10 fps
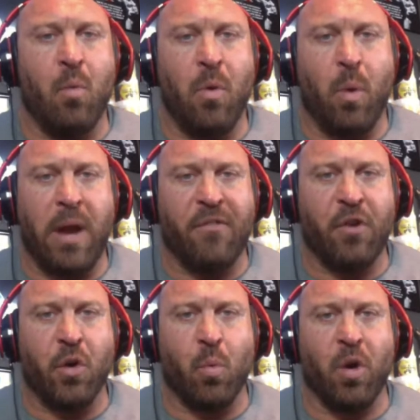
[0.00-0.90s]
with
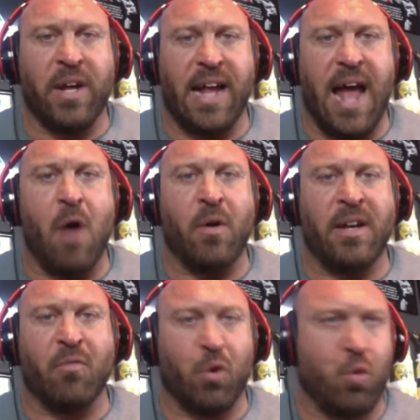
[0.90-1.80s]
whatever you're working out
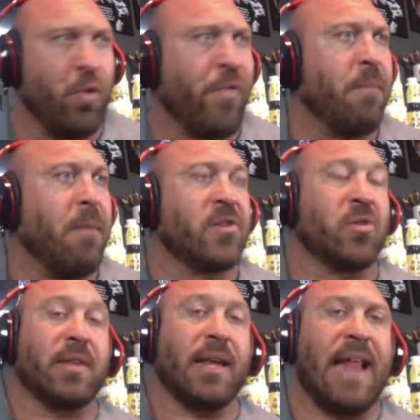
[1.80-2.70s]
and recruit the
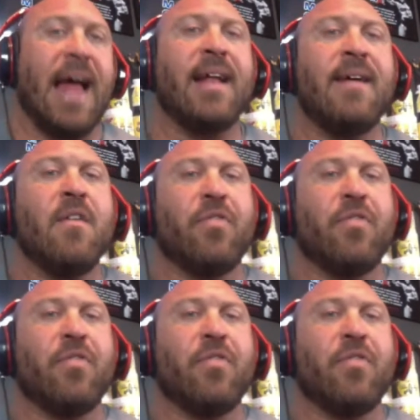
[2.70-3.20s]
muscles like that?